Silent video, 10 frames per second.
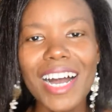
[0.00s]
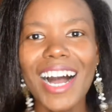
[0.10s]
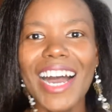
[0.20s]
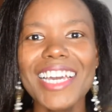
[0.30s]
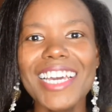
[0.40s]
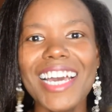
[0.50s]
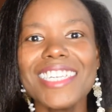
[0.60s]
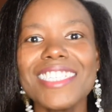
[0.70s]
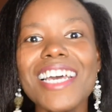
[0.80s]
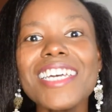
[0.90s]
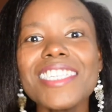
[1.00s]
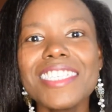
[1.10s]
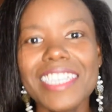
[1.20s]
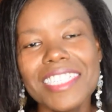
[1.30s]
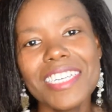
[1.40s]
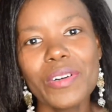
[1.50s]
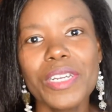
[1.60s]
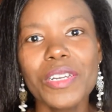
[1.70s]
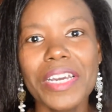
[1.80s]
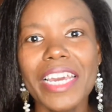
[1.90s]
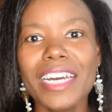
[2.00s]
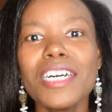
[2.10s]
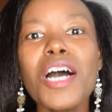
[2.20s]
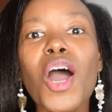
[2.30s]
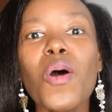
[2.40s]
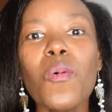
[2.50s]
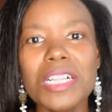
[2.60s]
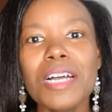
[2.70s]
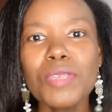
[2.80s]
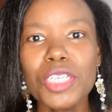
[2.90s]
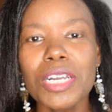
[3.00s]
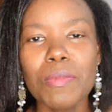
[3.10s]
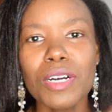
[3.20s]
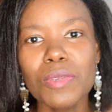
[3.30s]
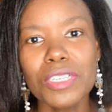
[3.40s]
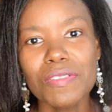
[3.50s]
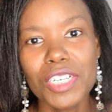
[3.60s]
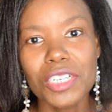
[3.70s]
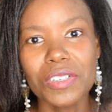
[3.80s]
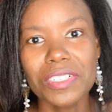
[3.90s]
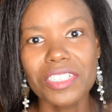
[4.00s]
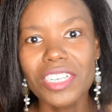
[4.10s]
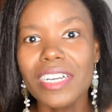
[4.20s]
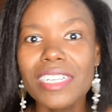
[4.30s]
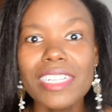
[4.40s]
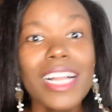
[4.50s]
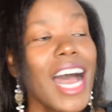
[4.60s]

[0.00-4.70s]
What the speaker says: Hi guys, Stacey Awino here. Welcome to number one motivational channel.